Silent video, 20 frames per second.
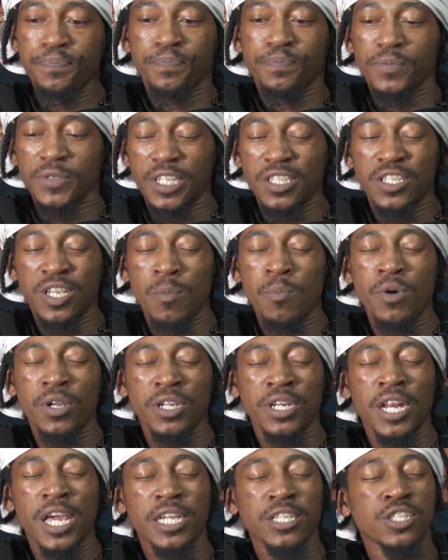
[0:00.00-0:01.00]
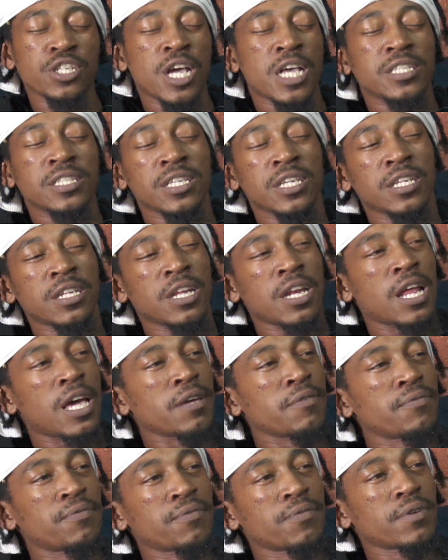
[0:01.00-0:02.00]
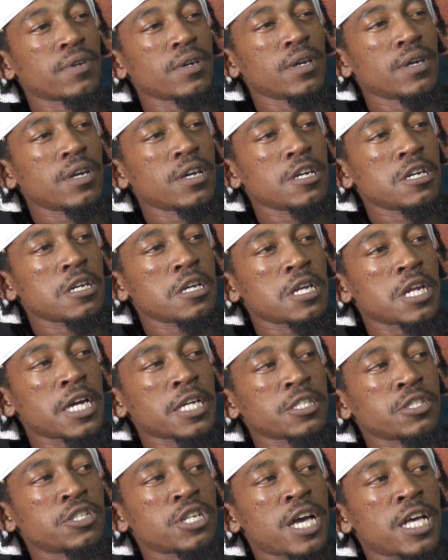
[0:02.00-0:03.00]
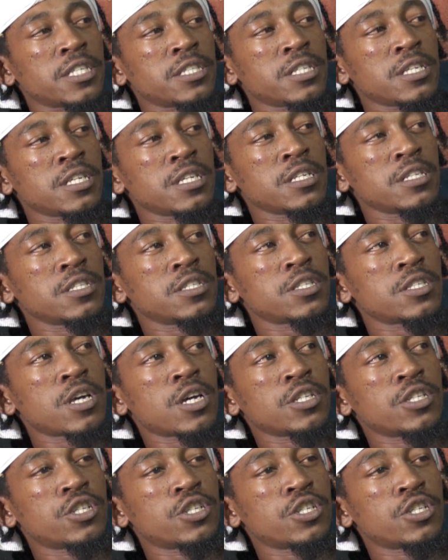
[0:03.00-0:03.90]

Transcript: somebody like Jazzy in their life. Really? Like jazzy. I don't such... to